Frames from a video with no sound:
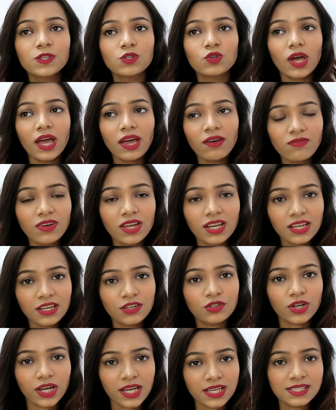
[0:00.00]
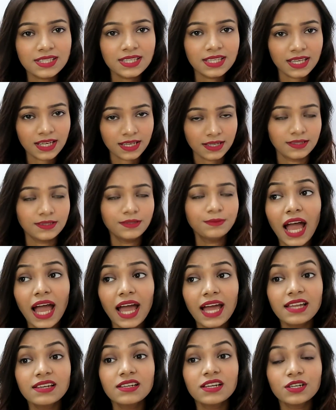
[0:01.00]
So I have very dry skin,
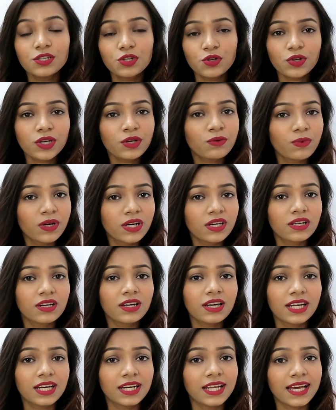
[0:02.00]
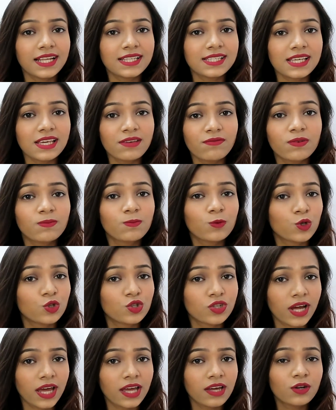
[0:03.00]
and during winter it gets even more
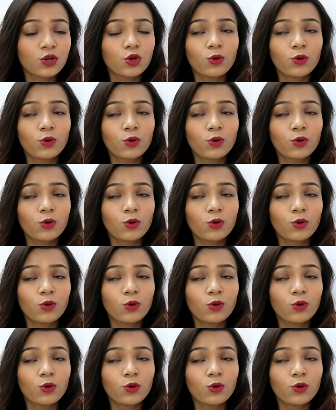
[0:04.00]
drier.